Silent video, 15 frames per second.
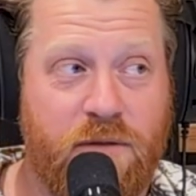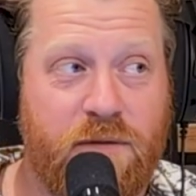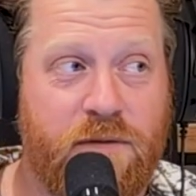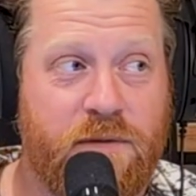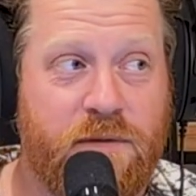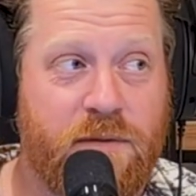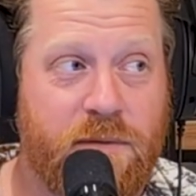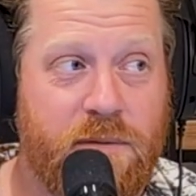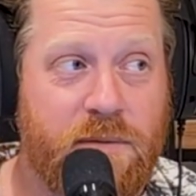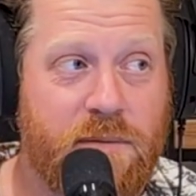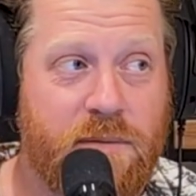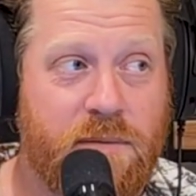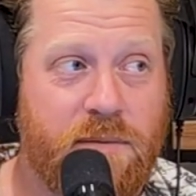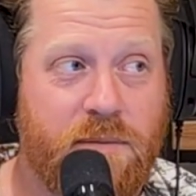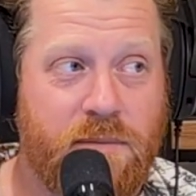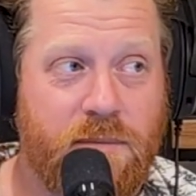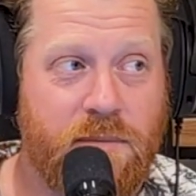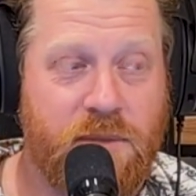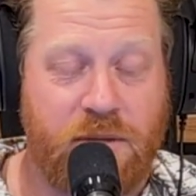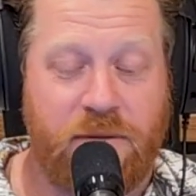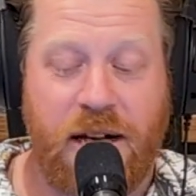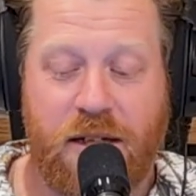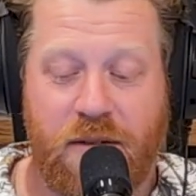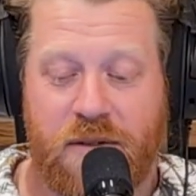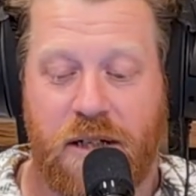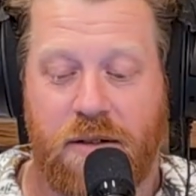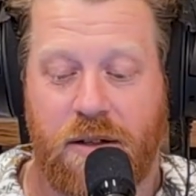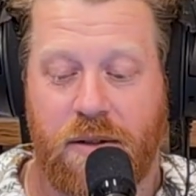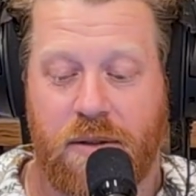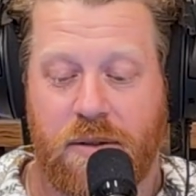of the Reign of
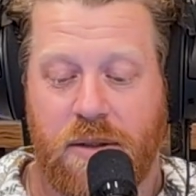Terror,